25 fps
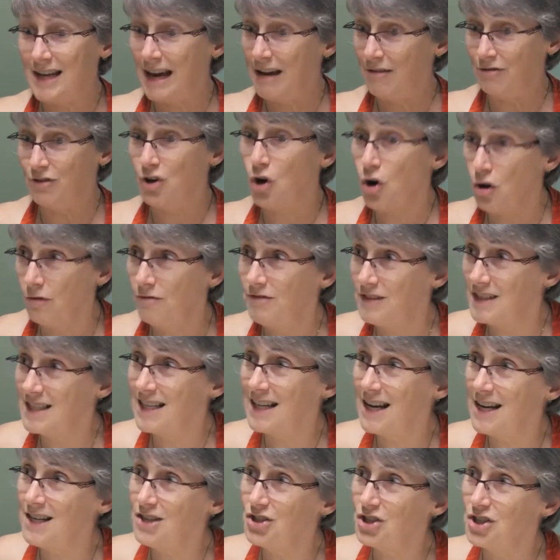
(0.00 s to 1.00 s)
to have
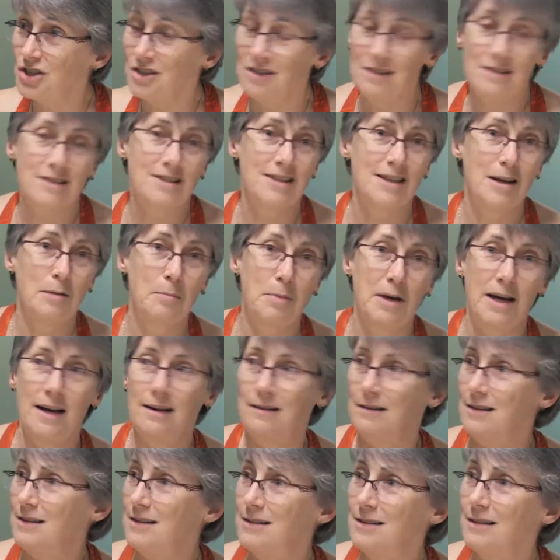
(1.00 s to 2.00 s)
conversations
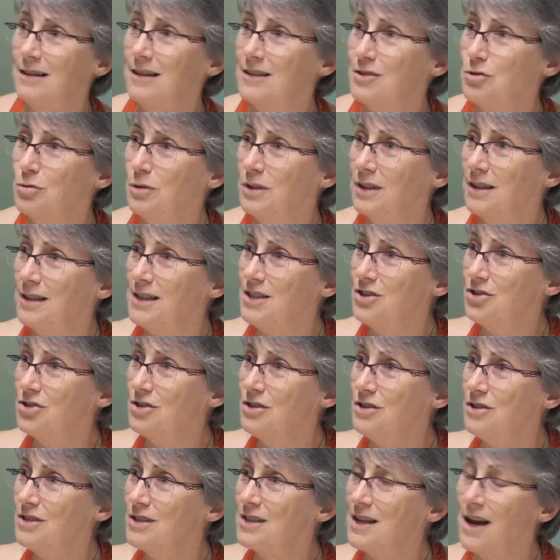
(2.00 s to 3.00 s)
about intellectual
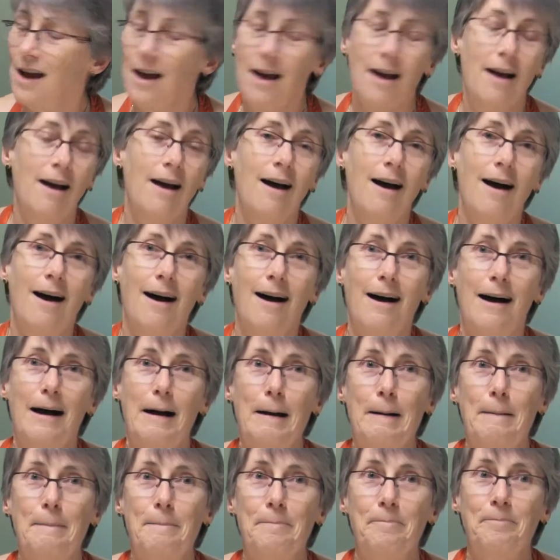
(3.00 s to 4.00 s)
issues,
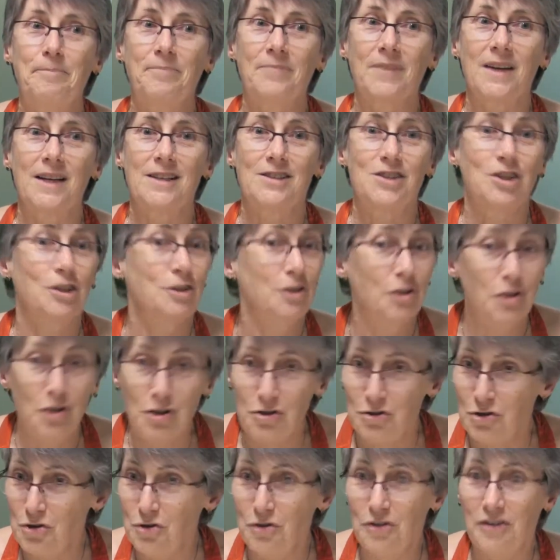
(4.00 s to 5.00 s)
to
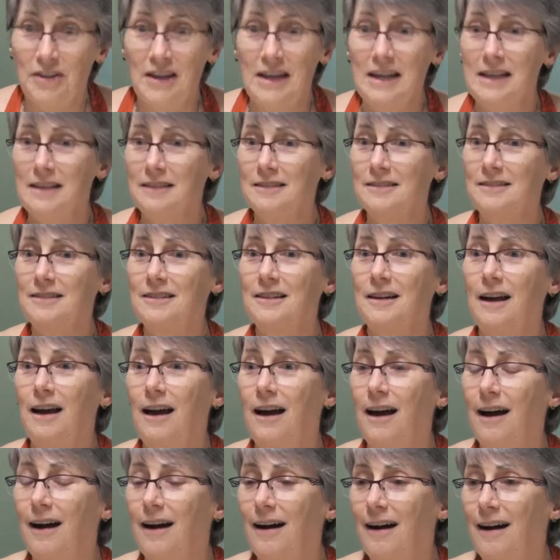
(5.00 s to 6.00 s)
learn new things
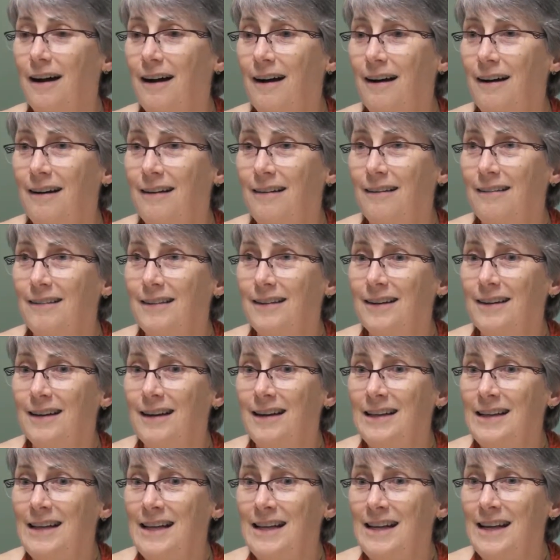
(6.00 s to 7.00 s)

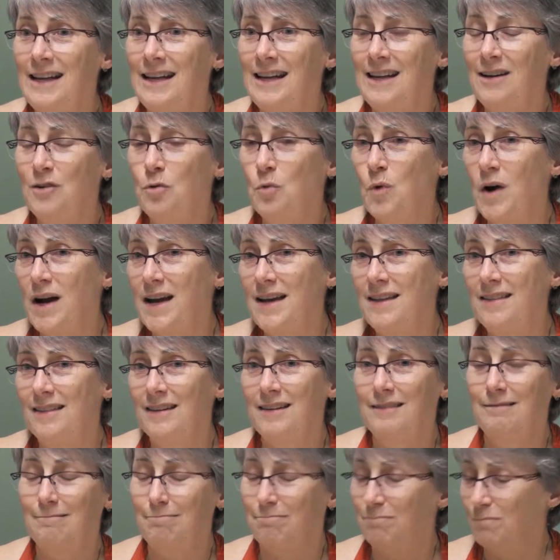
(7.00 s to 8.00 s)
in a way
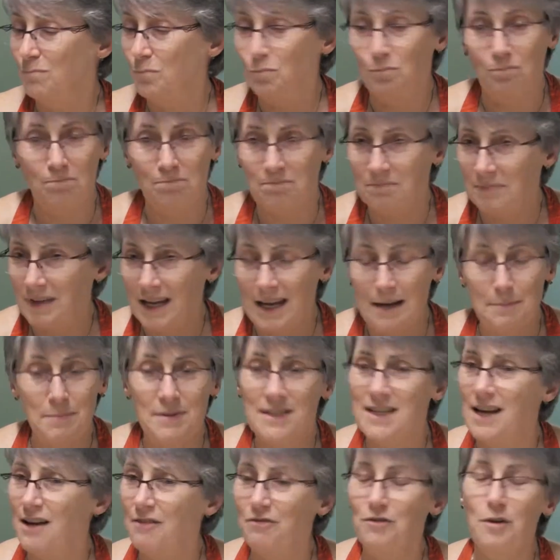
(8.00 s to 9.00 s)
that
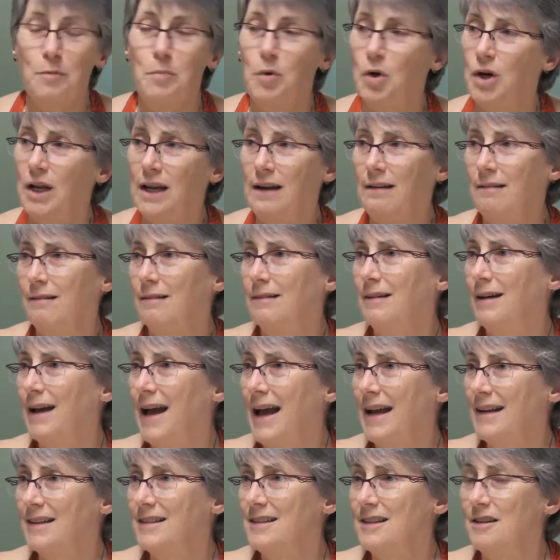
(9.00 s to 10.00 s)
keeps everybody
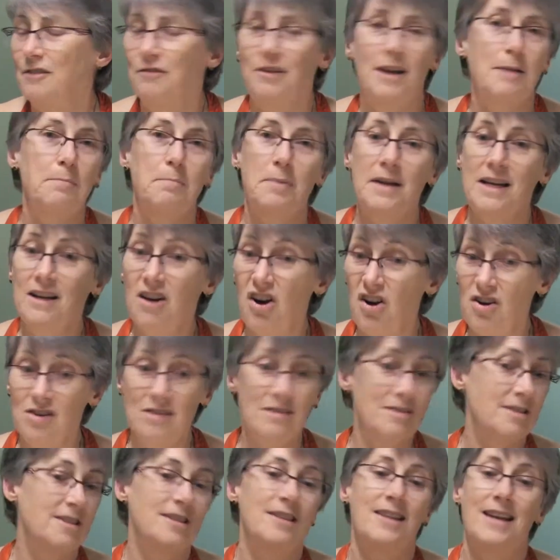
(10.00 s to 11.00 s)
active. And
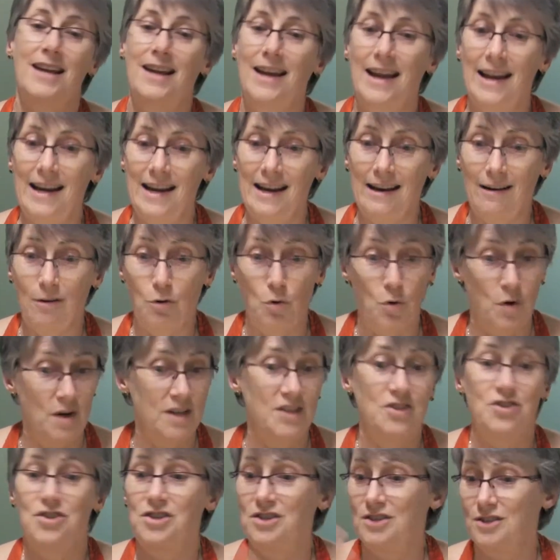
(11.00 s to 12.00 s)
because they're getting
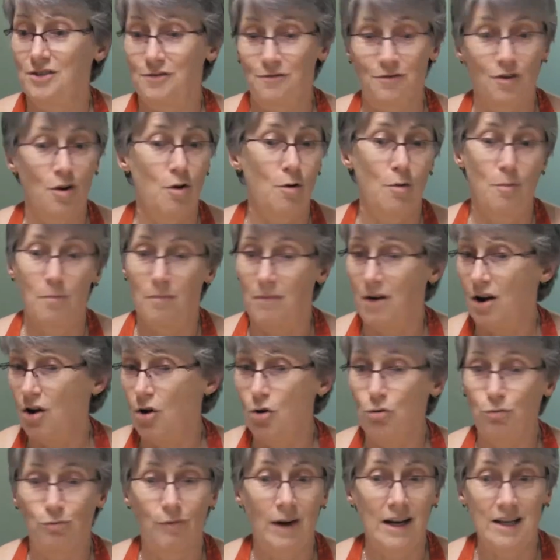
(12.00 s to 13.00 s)
questions from a
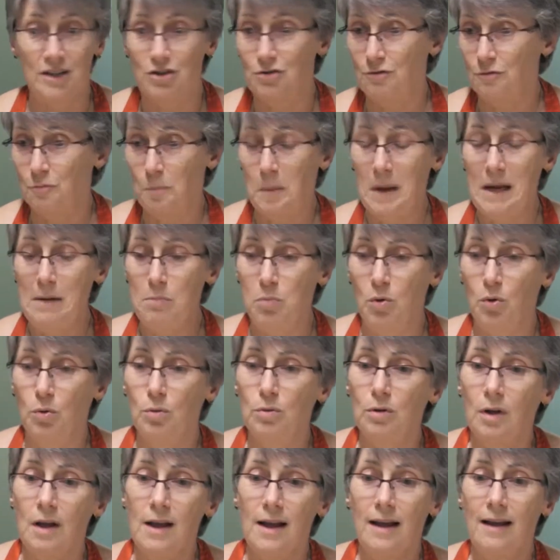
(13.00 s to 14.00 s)
whole range of
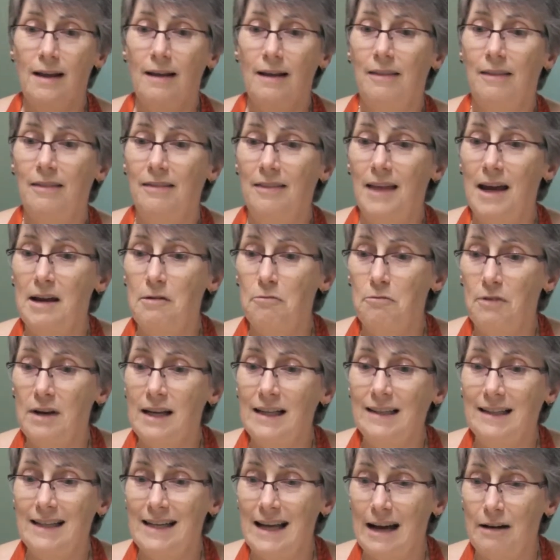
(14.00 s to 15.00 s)
people, they
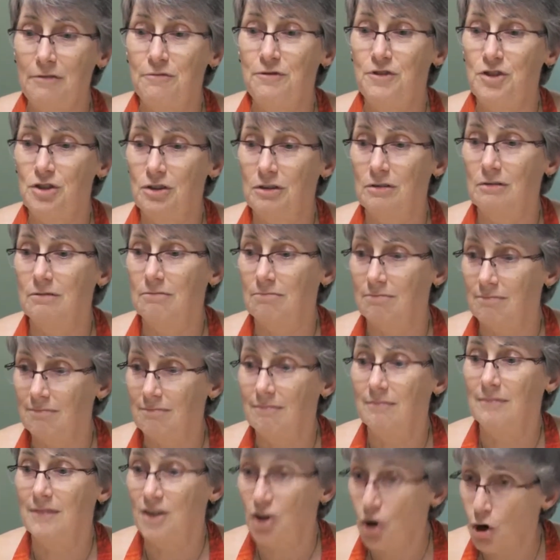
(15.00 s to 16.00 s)
really have to
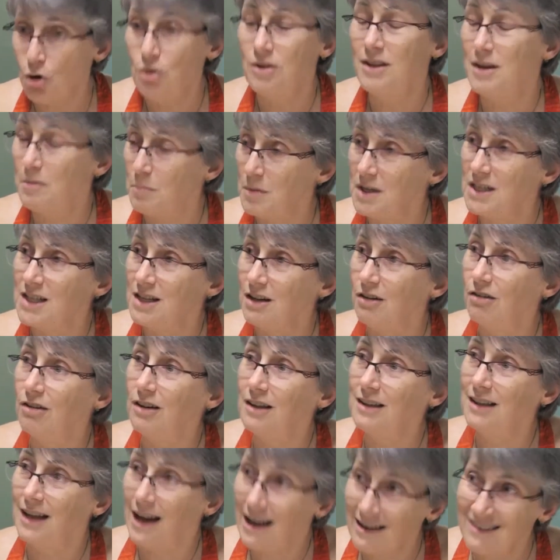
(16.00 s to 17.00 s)
know their
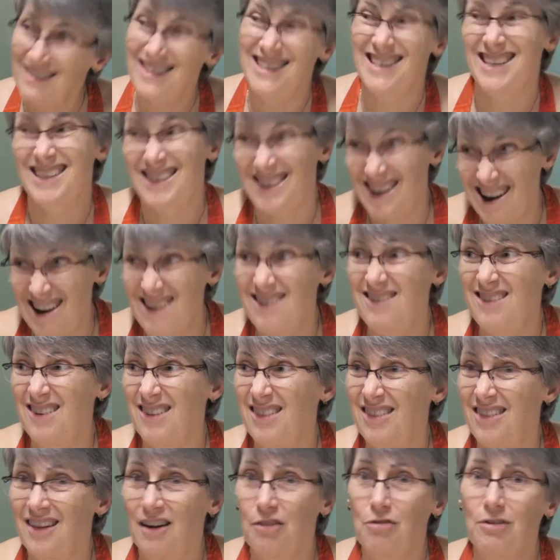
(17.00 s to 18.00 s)
material, understand
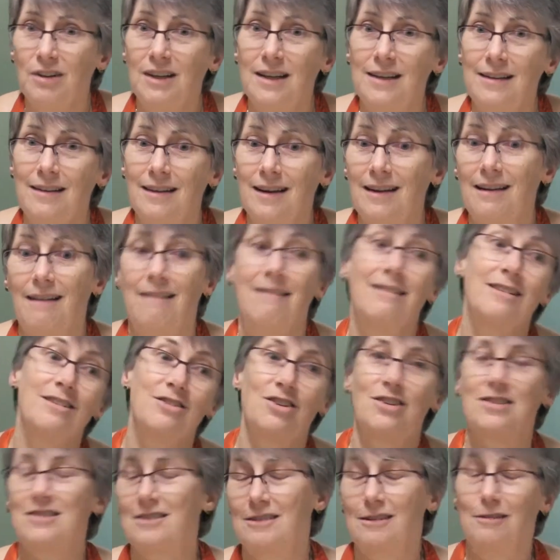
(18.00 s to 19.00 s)
it thoroughly. They can't
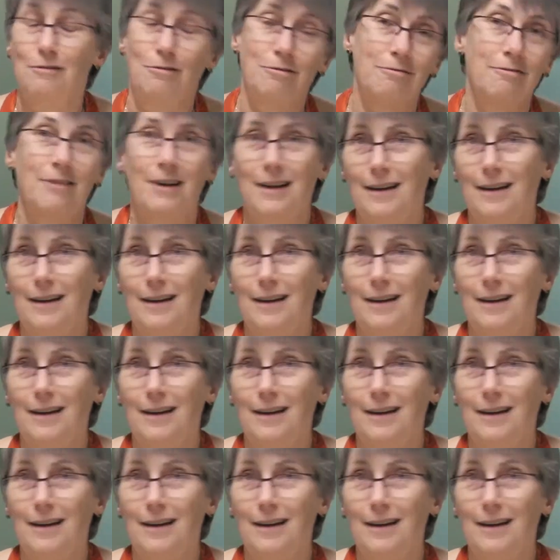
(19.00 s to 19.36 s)
just have,